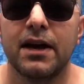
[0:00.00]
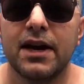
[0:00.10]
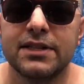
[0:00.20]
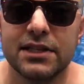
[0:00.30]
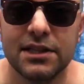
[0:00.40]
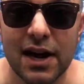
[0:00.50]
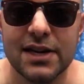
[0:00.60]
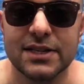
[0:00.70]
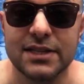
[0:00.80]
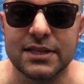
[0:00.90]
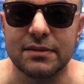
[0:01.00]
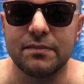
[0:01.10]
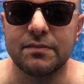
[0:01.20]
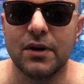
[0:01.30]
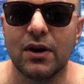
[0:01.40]
dry season.
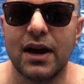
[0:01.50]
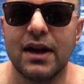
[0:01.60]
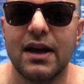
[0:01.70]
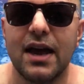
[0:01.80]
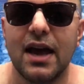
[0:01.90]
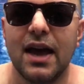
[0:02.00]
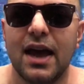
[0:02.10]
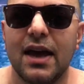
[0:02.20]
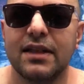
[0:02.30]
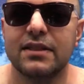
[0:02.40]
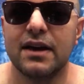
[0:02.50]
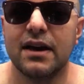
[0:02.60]
Okay, and